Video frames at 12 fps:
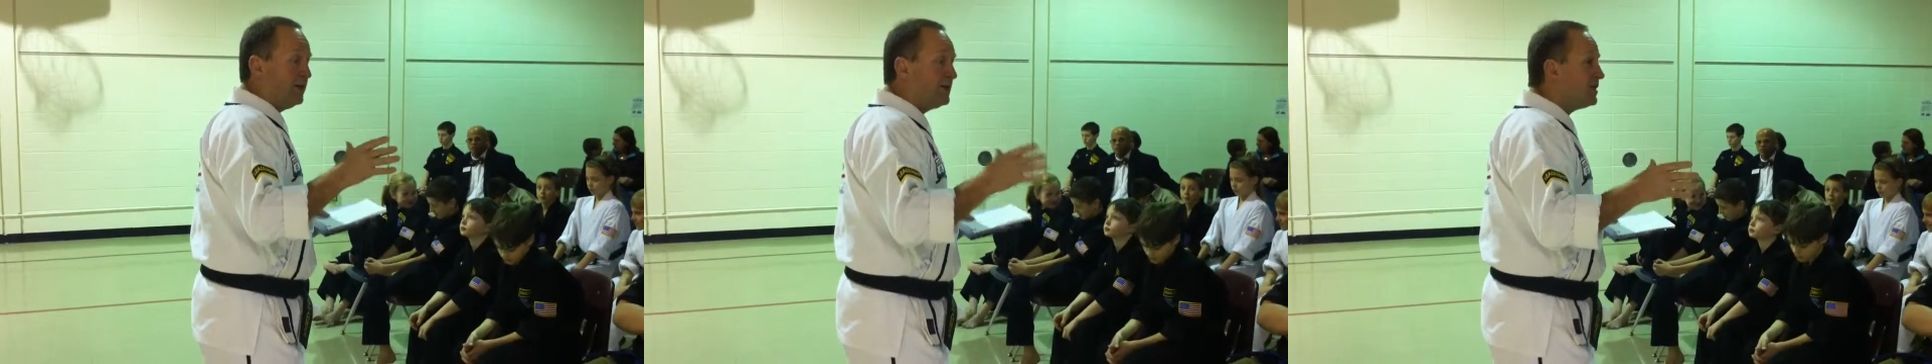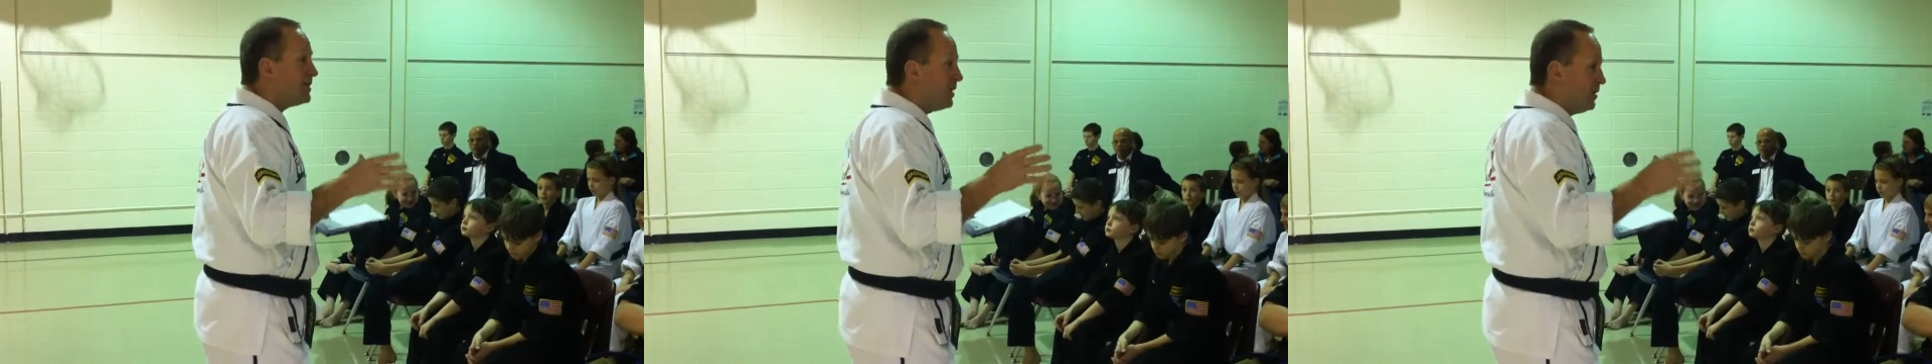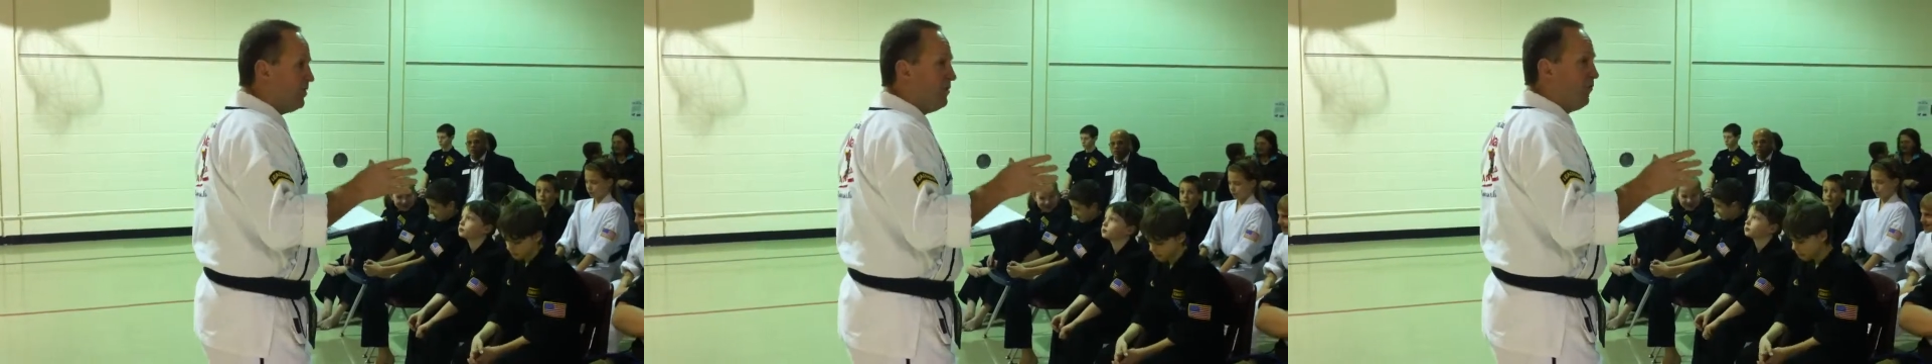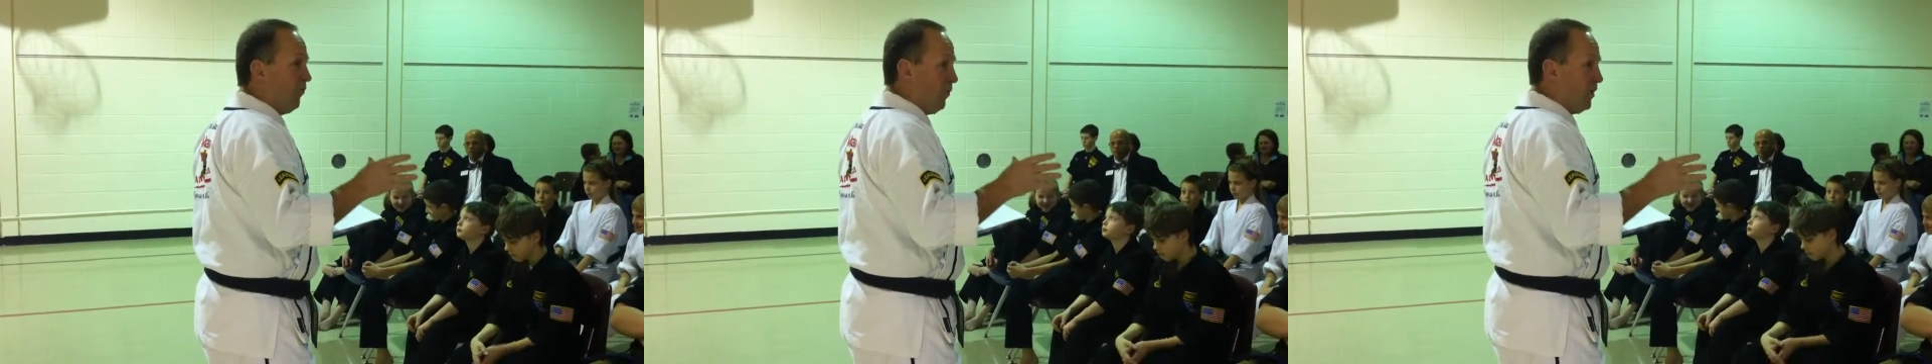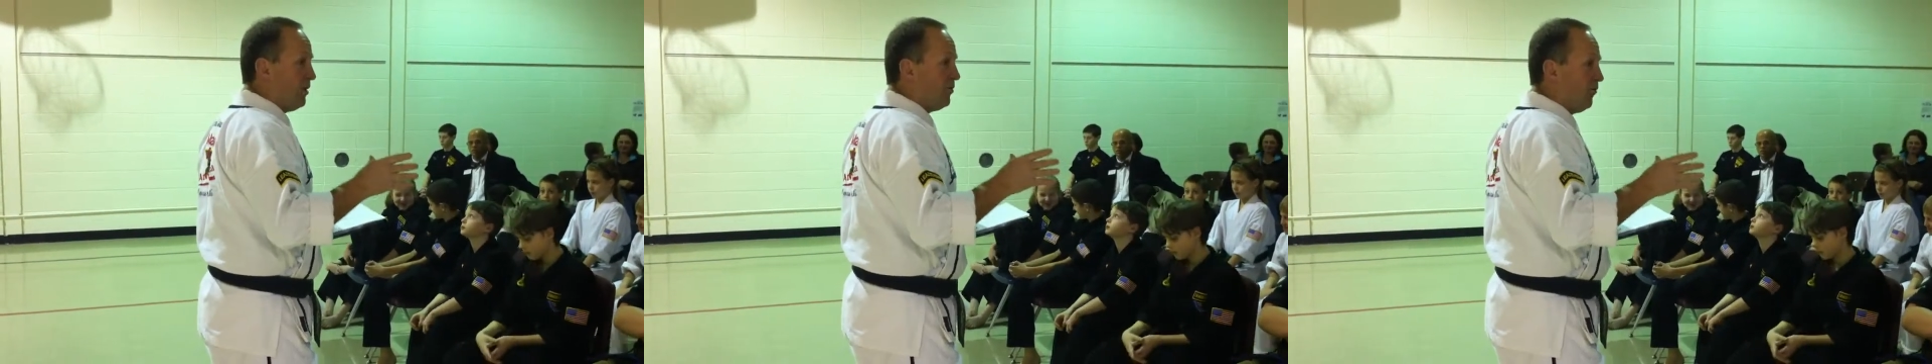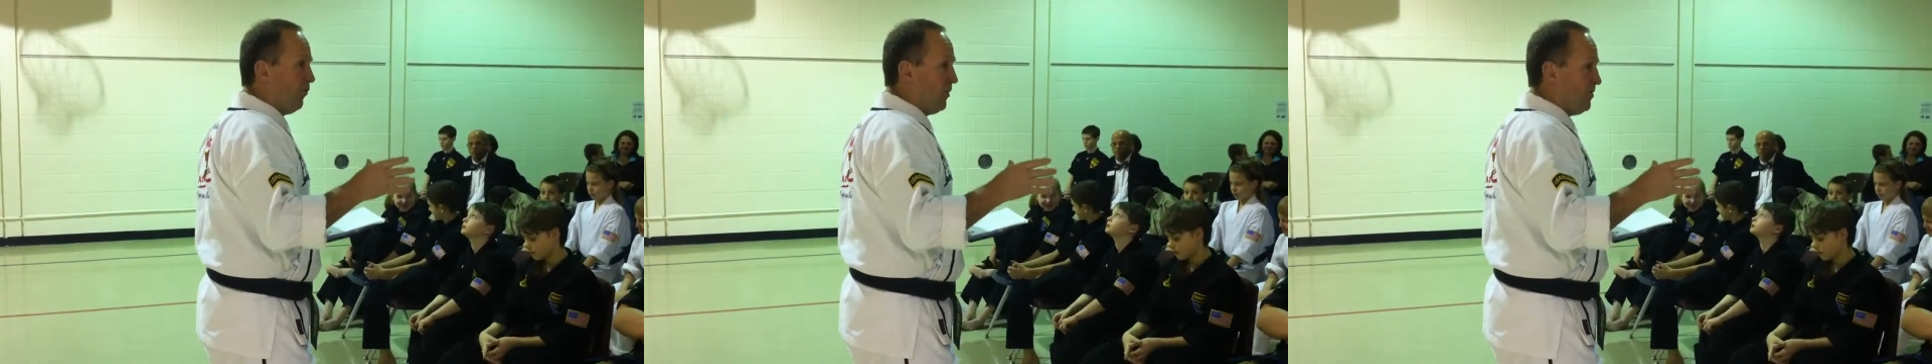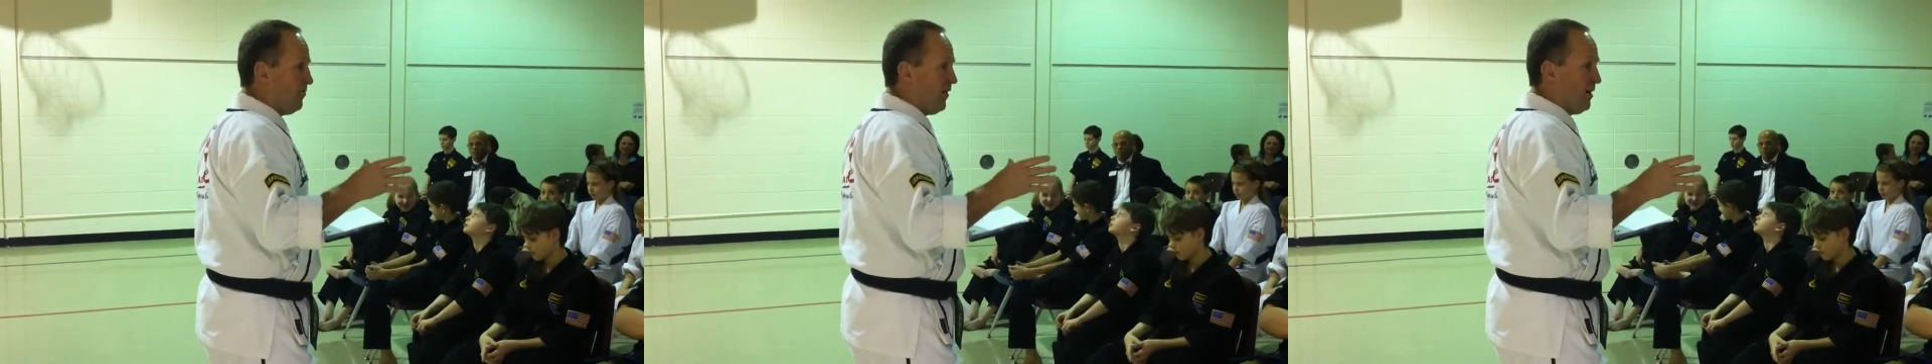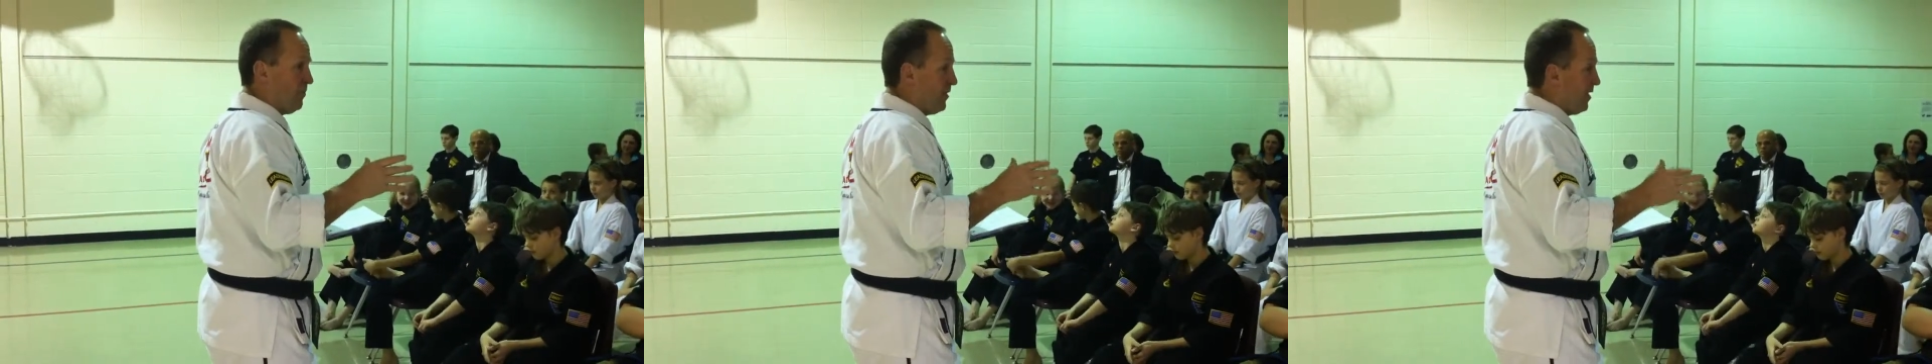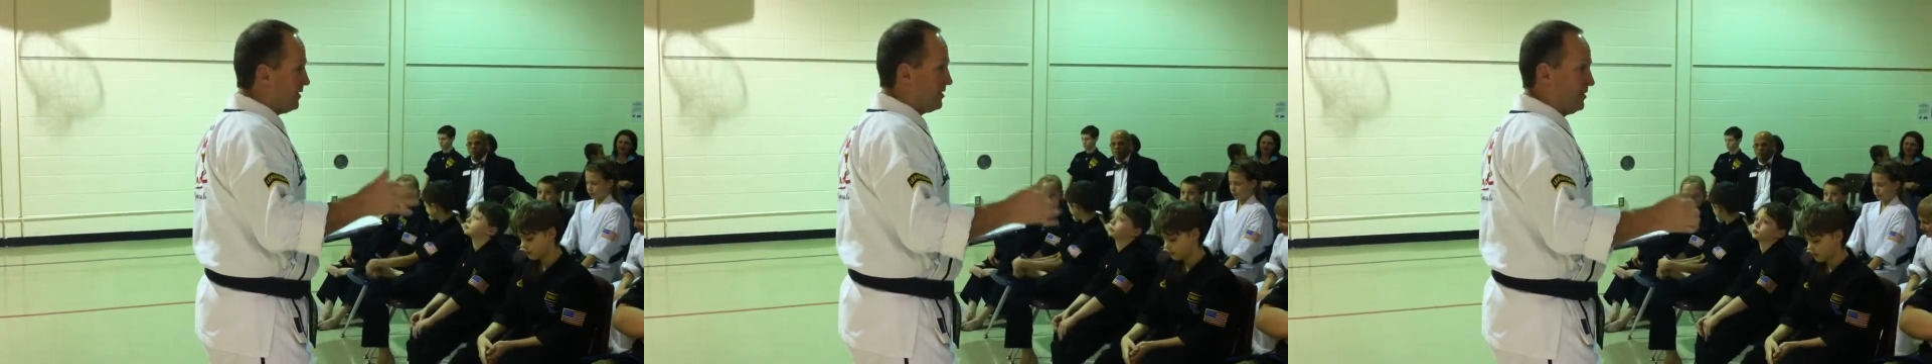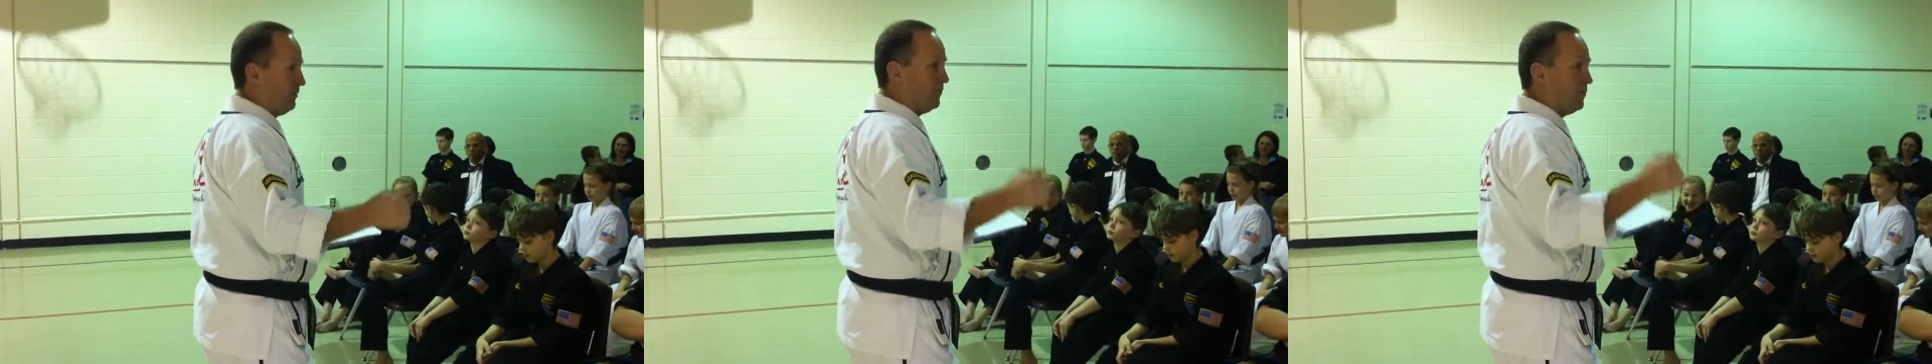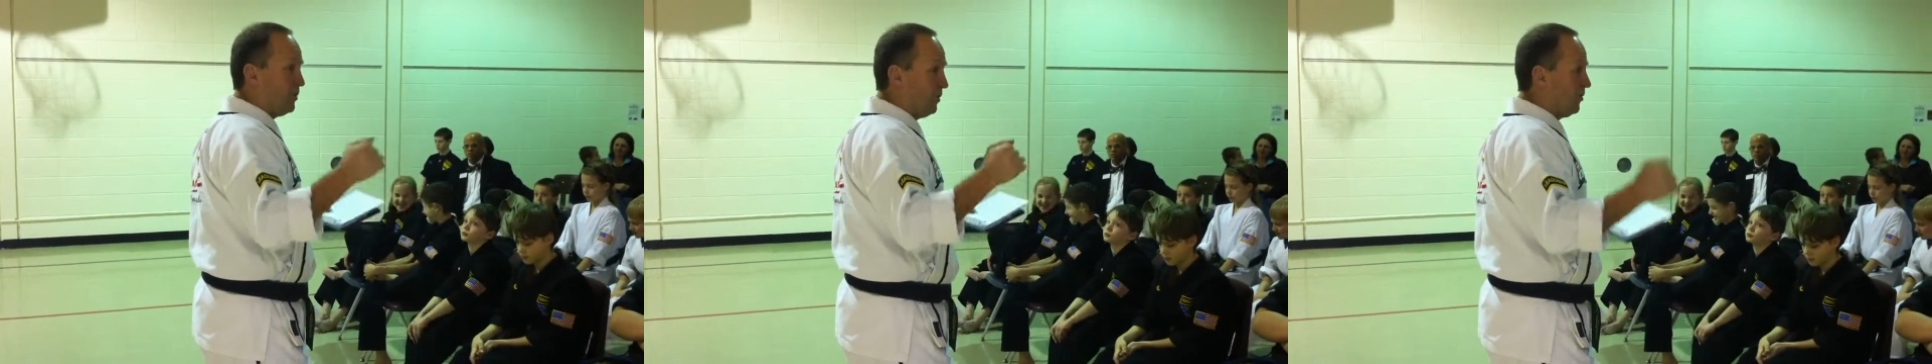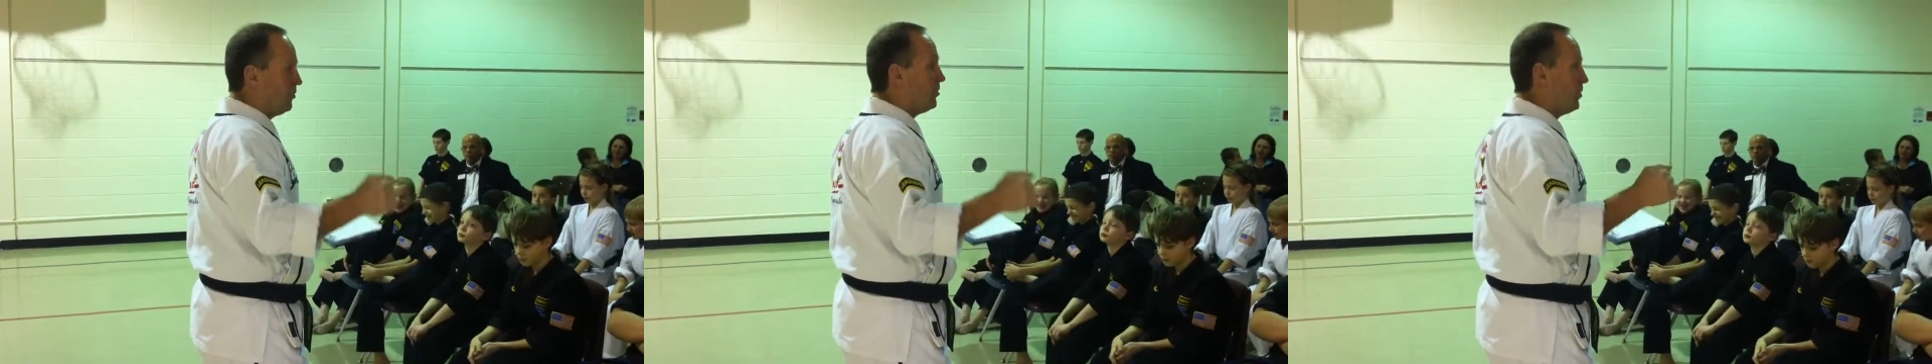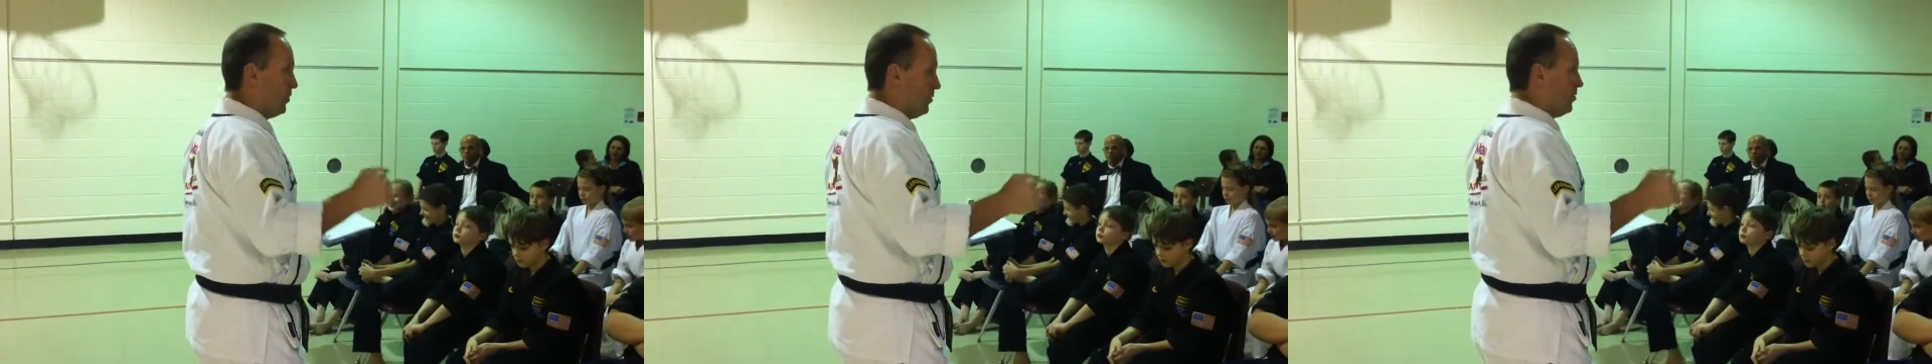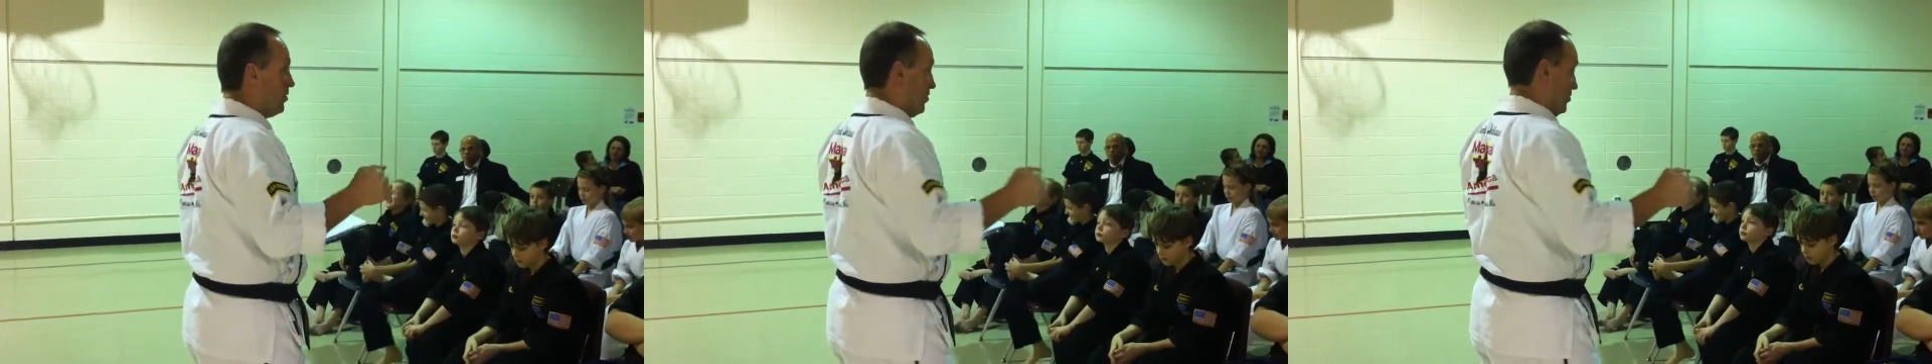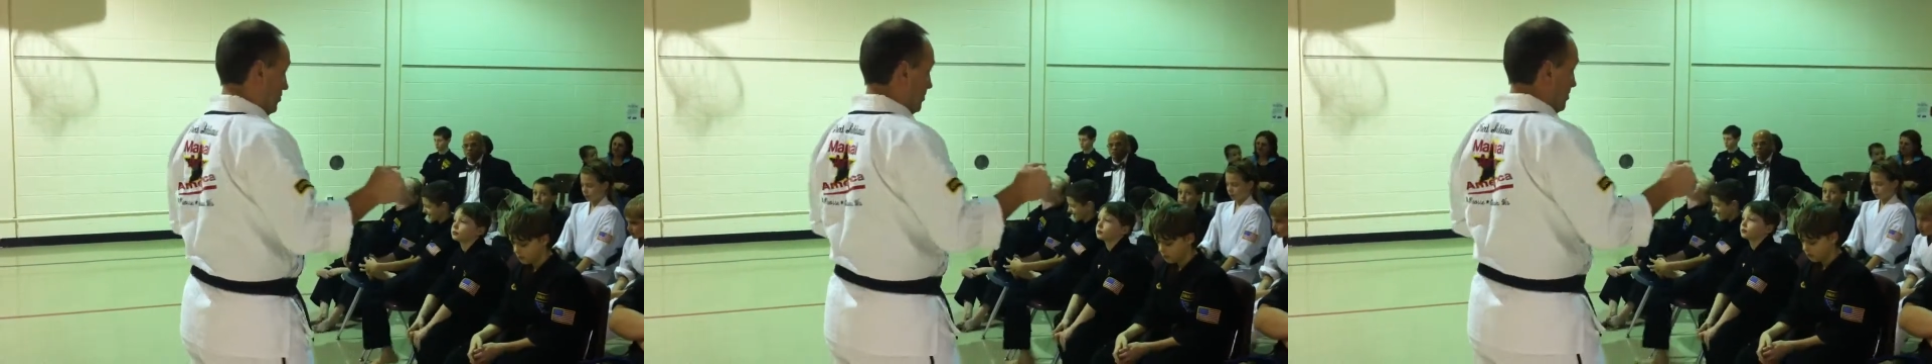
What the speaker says: this is gonna be 40 or 45 minutes of go, go, go.